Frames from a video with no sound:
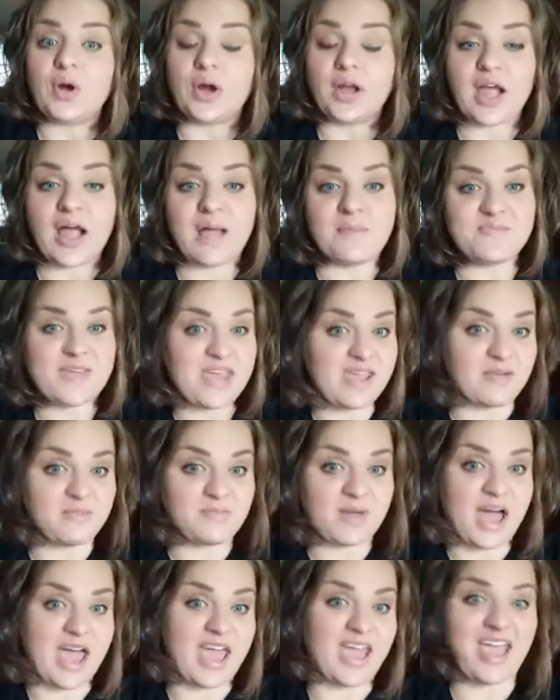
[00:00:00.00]
got bitten
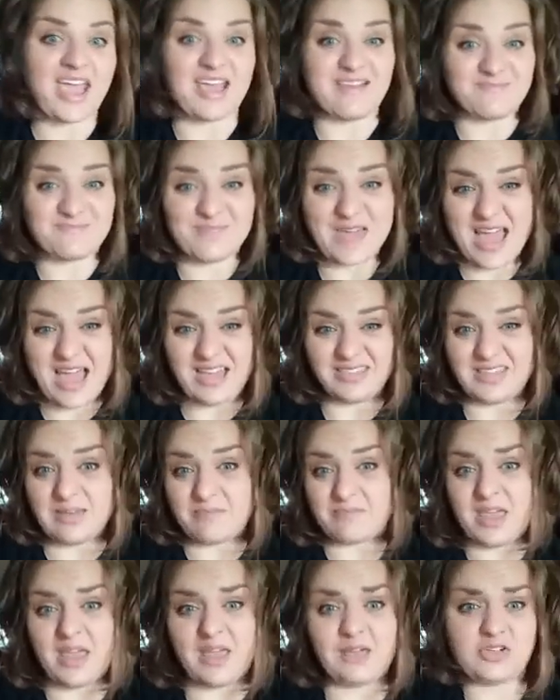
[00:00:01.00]
by a bat
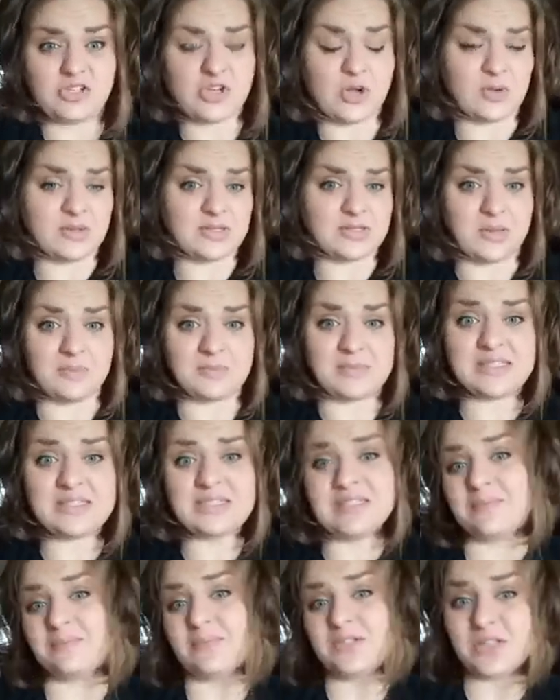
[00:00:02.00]
that may have shown some
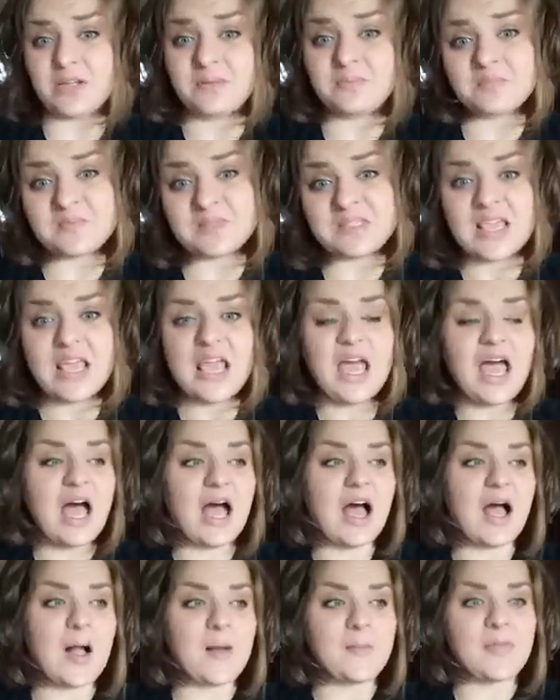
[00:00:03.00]
symptoms,
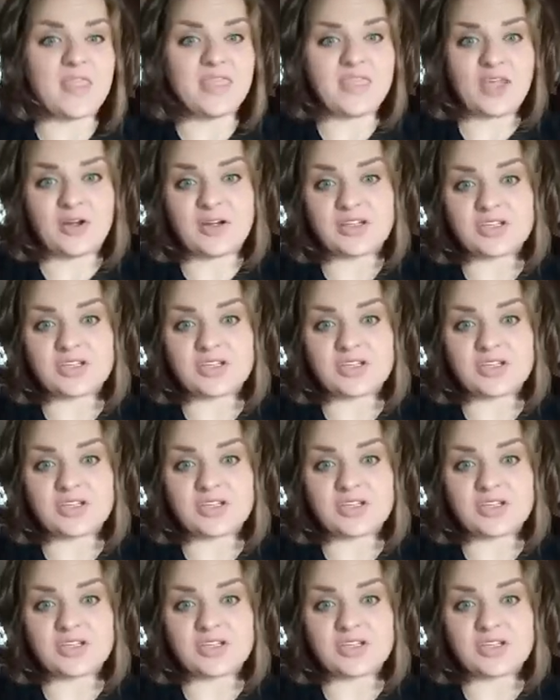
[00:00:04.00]
there is a